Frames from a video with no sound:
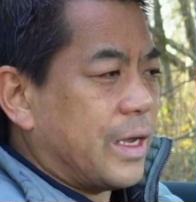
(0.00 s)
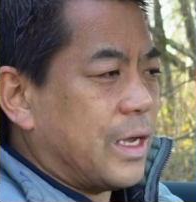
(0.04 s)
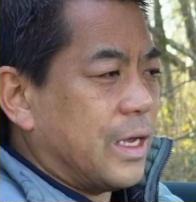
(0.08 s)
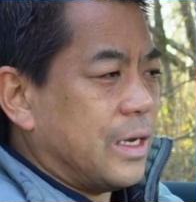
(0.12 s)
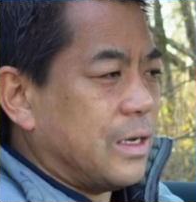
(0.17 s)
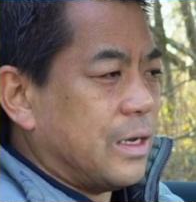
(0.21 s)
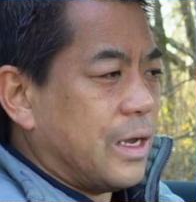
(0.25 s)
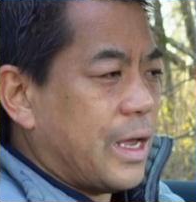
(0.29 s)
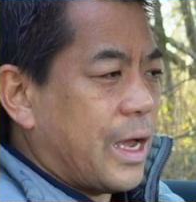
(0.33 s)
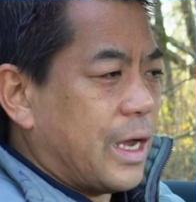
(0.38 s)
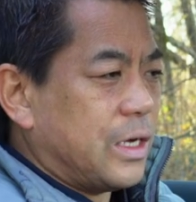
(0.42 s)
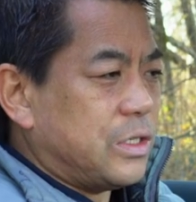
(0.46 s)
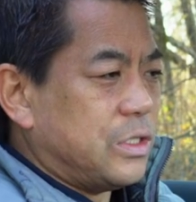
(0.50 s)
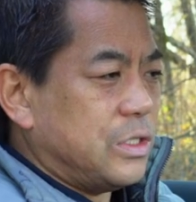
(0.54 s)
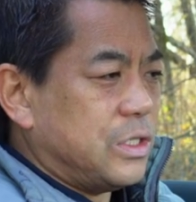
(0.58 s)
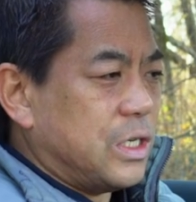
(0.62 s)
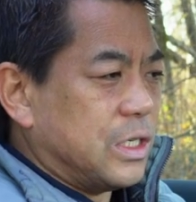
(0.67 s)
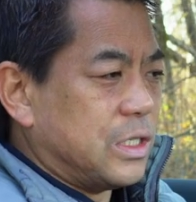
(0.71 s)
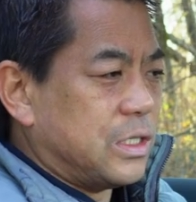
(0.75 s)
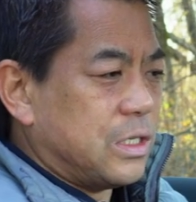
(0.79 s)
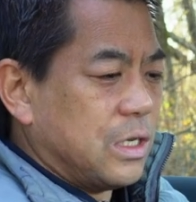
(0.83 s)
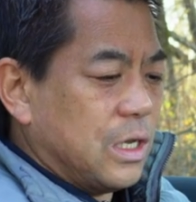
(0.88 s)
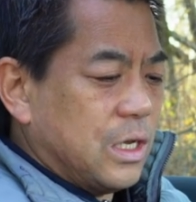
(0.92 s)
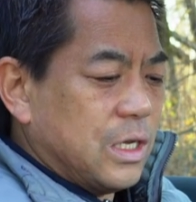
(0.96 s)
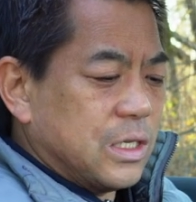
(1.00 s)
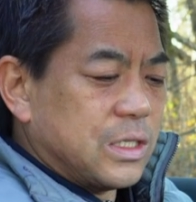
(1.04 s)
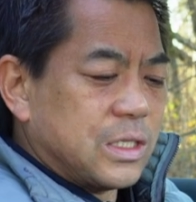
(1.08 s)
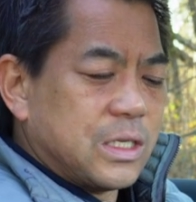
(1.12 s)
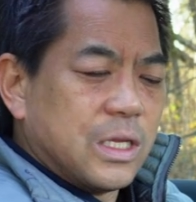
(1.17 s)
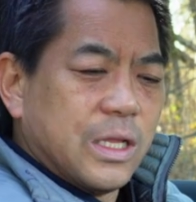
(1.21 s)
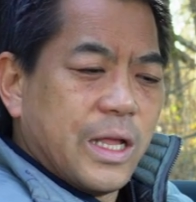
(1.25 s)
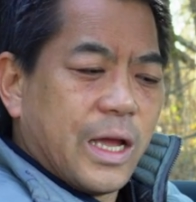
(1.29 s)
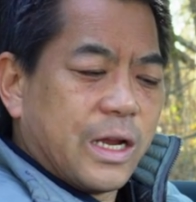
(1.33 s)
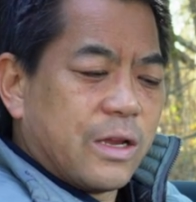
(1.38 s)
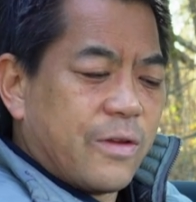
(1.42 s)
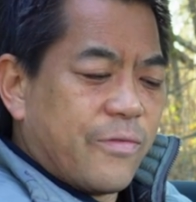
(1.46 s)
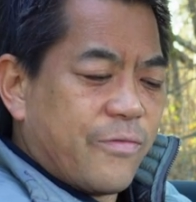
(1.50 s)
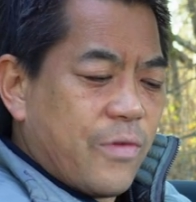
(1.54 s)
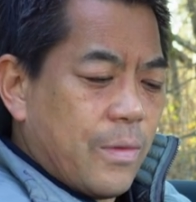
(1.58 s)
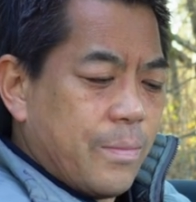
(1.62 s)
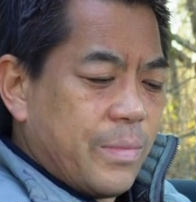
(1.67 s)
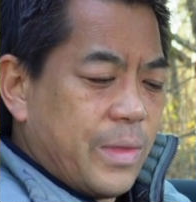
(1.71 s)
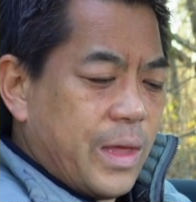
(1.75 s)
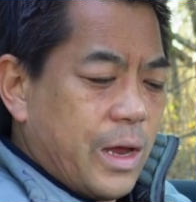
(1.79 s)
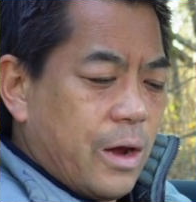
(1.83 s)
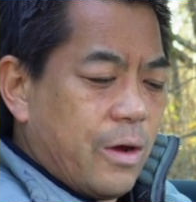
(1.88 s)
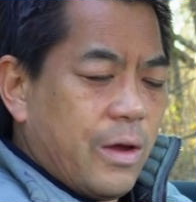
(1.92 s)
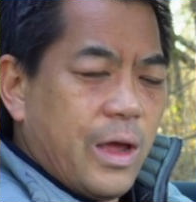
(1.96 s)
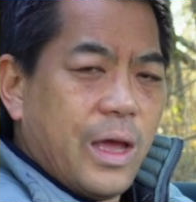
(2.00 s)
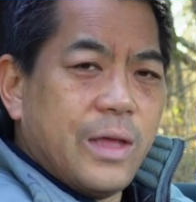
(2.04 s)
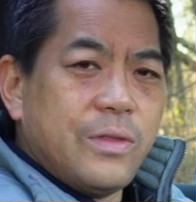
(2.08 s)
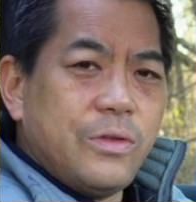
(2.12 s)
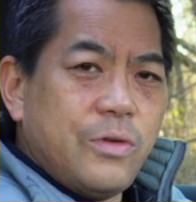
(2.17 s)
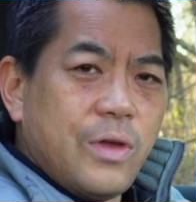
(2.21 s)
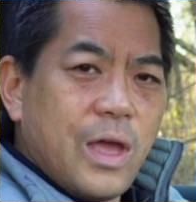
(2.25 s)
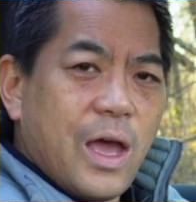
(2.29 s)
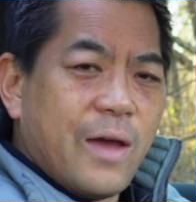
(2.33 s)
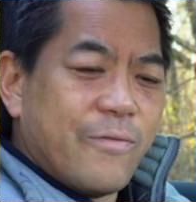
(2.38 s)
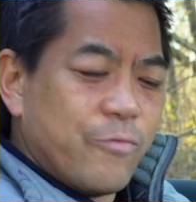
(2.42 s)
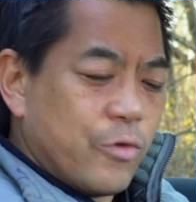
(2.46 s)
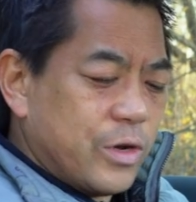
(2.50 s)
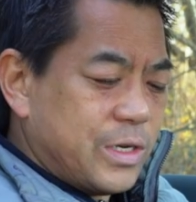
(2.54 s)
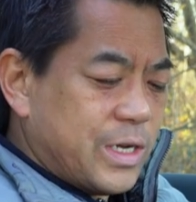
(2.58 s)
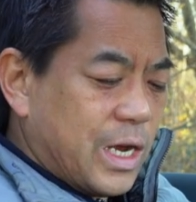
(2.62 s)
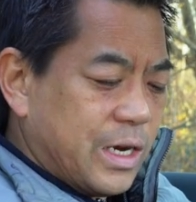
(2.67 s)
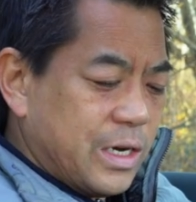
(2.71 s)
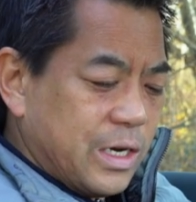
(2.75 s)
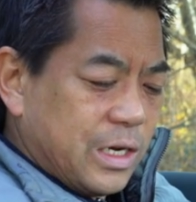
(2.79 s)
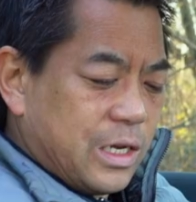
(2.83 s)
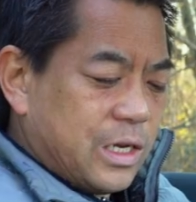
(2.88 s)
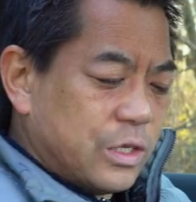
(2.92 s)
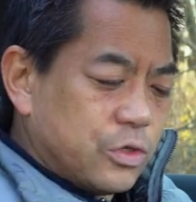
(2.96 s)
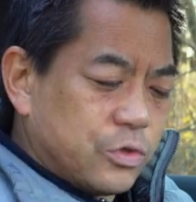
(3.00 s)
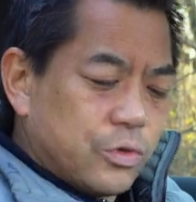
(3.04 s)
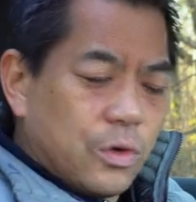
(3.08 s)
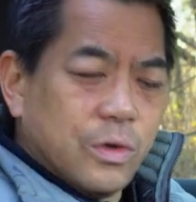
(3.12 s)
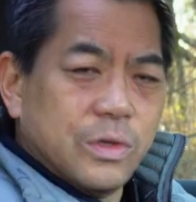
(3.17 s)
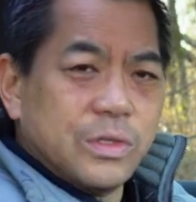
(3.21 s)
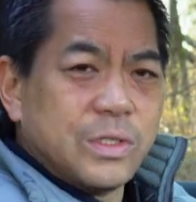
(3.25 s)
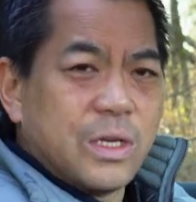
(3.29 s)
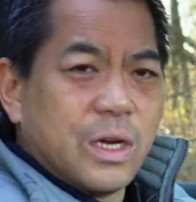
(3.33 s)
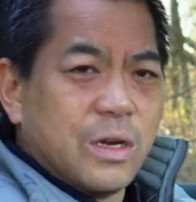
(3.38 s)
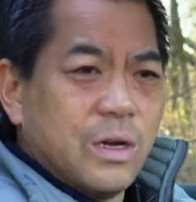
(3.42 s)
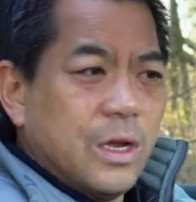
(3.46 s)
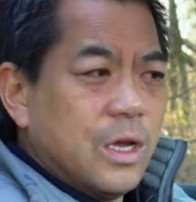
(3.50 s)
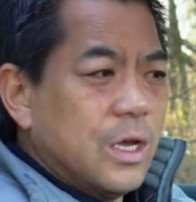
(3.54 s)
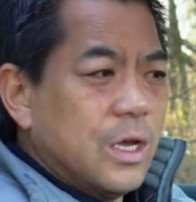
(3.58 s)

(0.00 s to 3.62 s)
can actually just select from there, and you have redundant controls there.